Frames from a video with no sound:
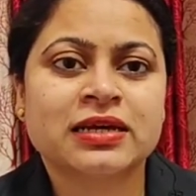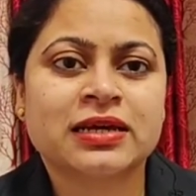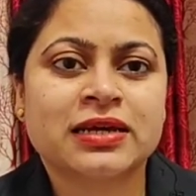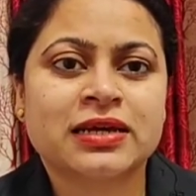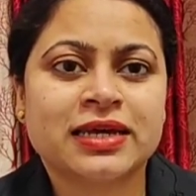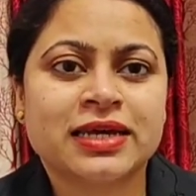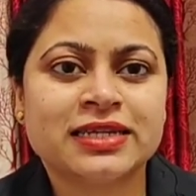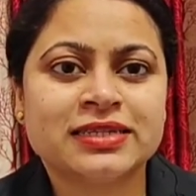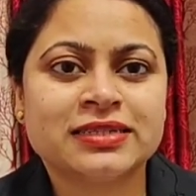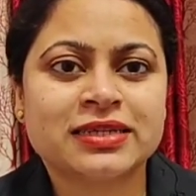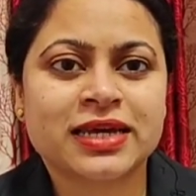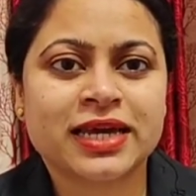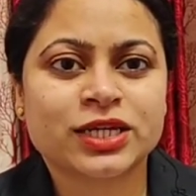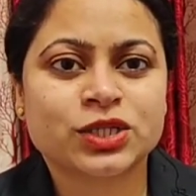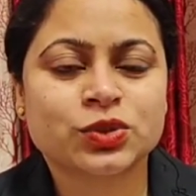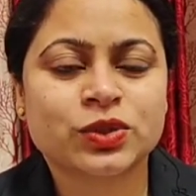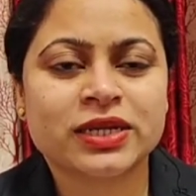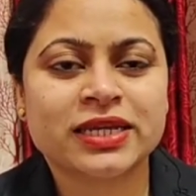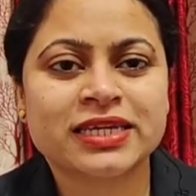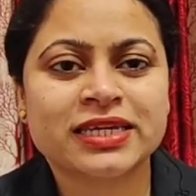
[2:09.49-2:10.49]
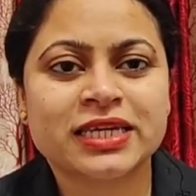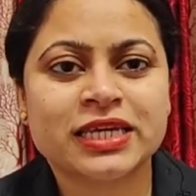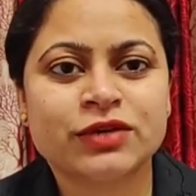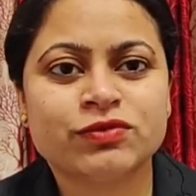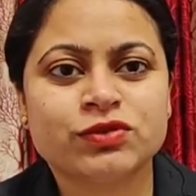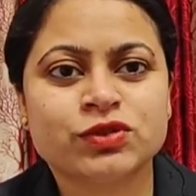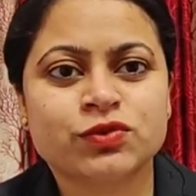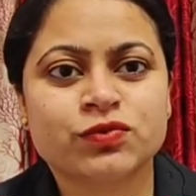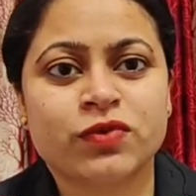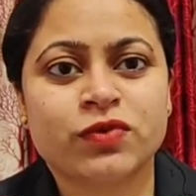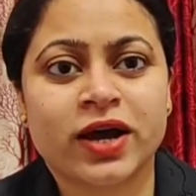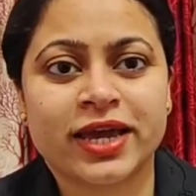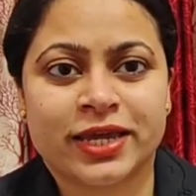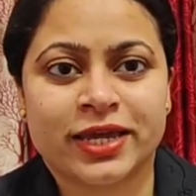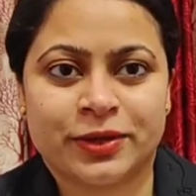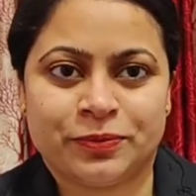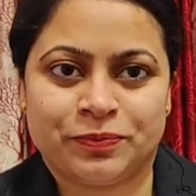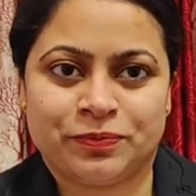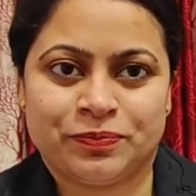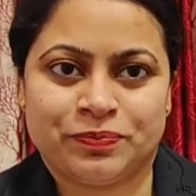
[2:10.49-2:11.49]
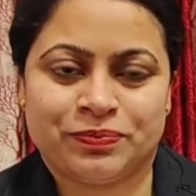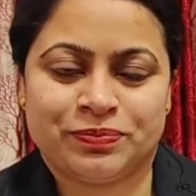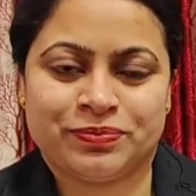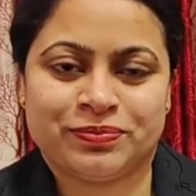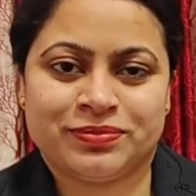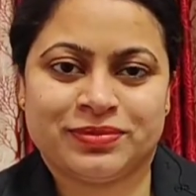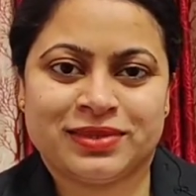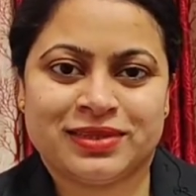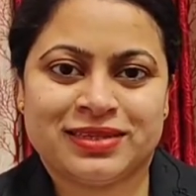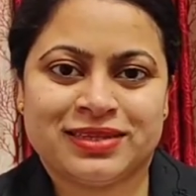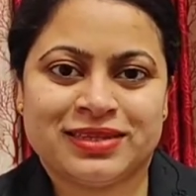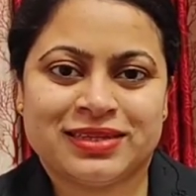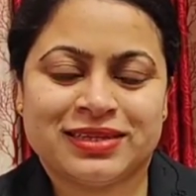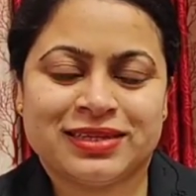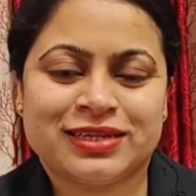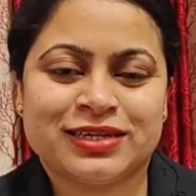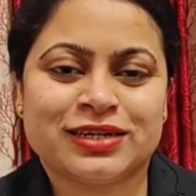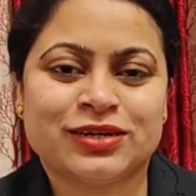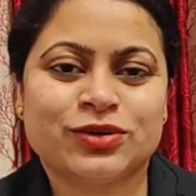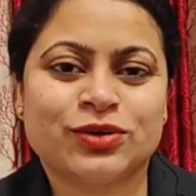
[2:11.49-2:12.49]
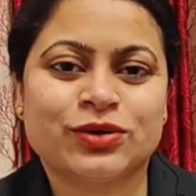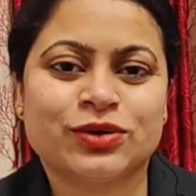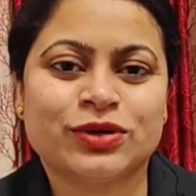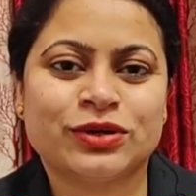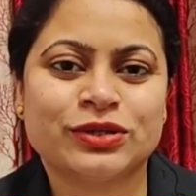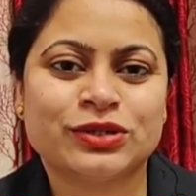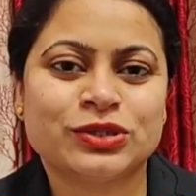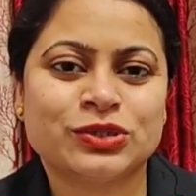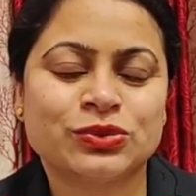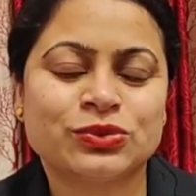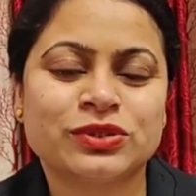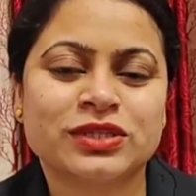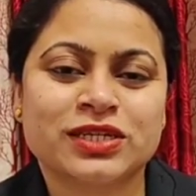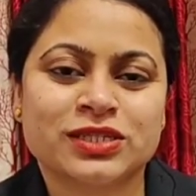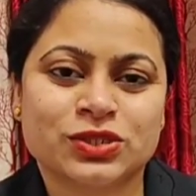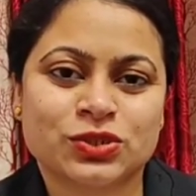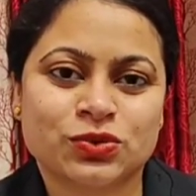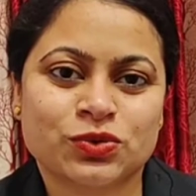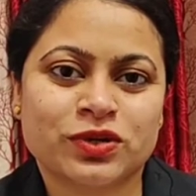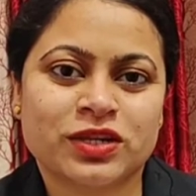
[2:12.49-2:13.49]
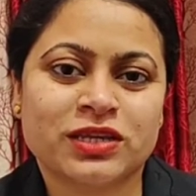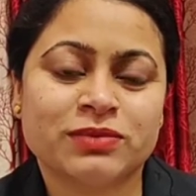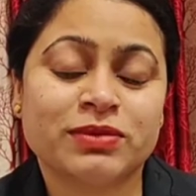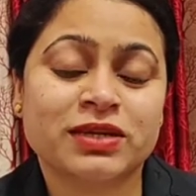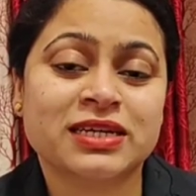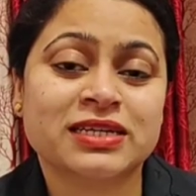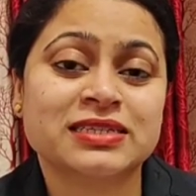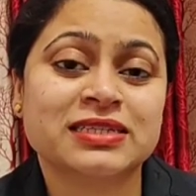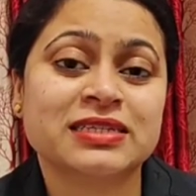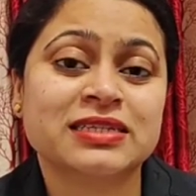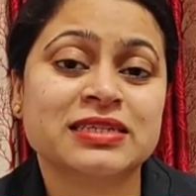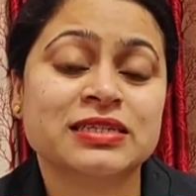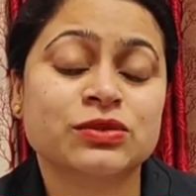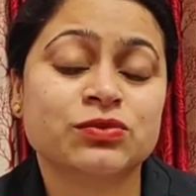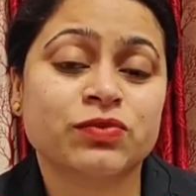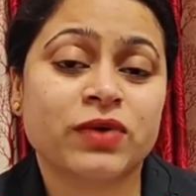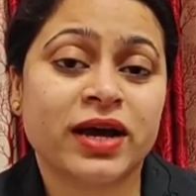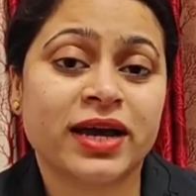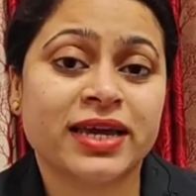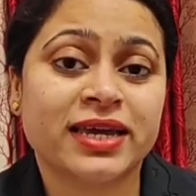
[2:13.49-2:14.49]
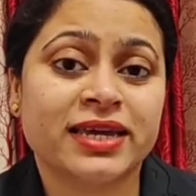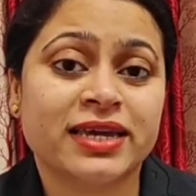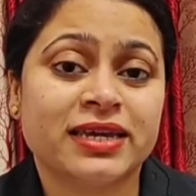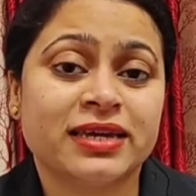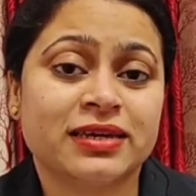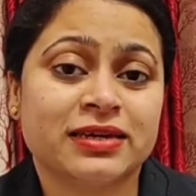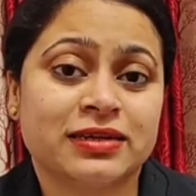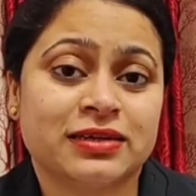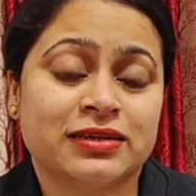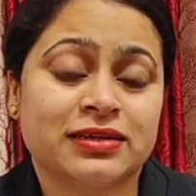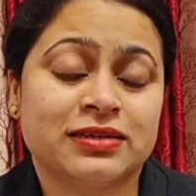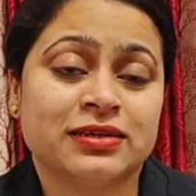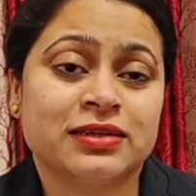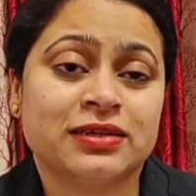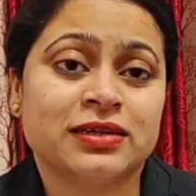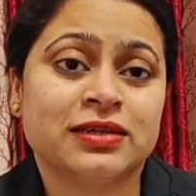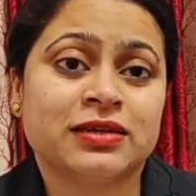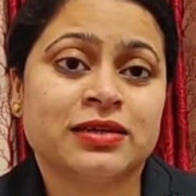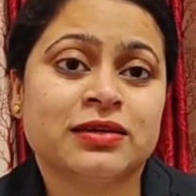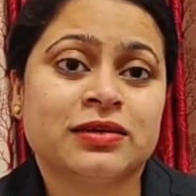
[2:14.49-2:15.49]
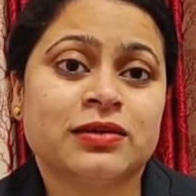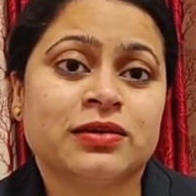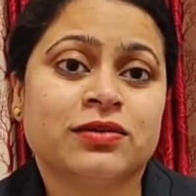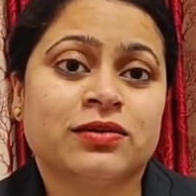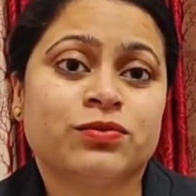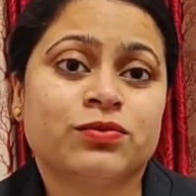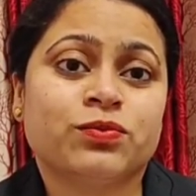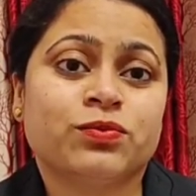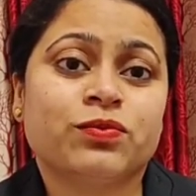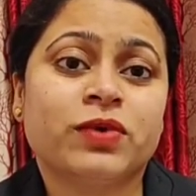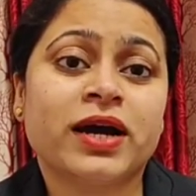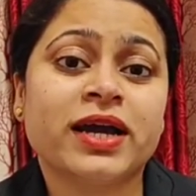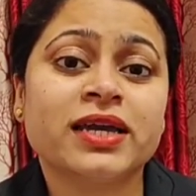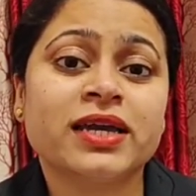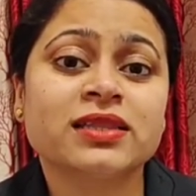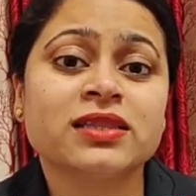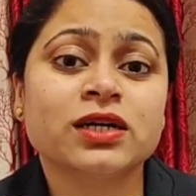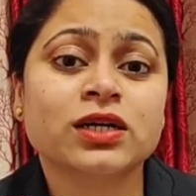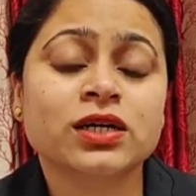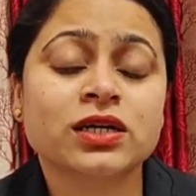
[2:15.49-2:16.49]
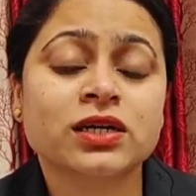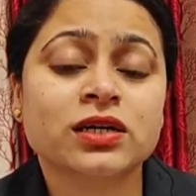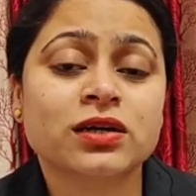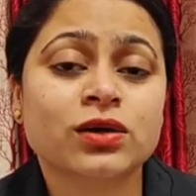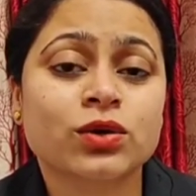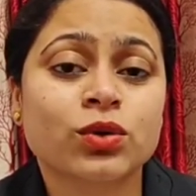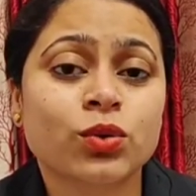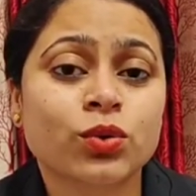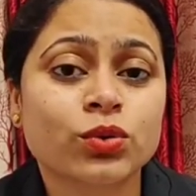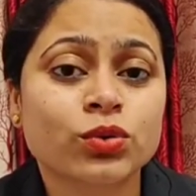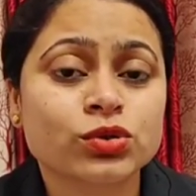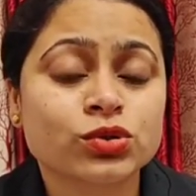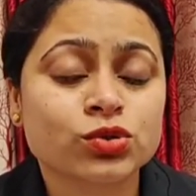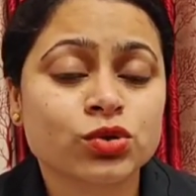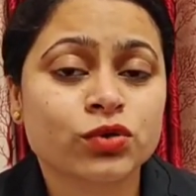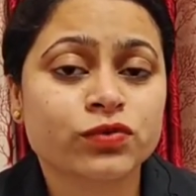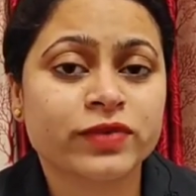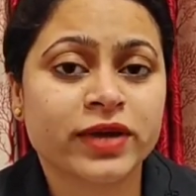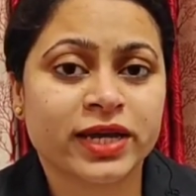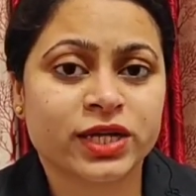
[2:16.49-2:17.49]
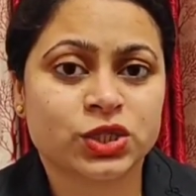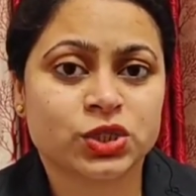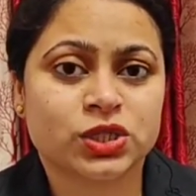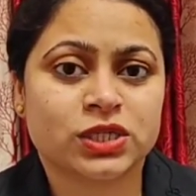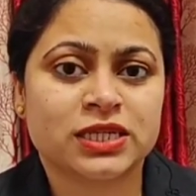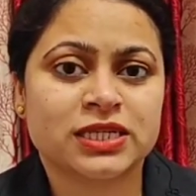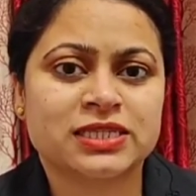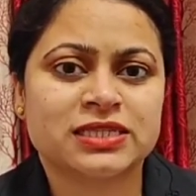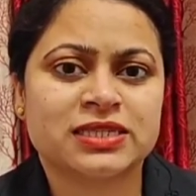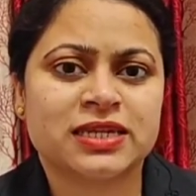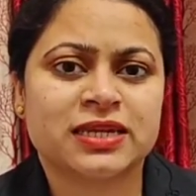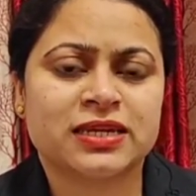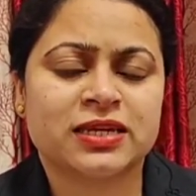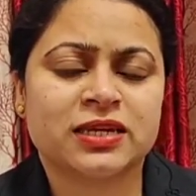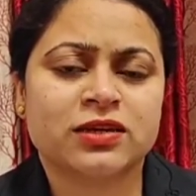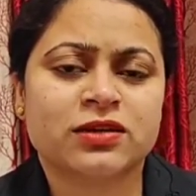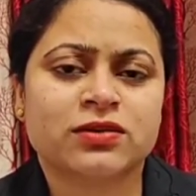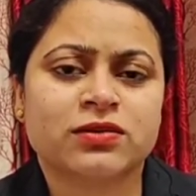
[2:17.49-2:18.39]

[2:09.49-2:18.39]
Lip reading: It actually gives why to the story, because it is why the course of action is taking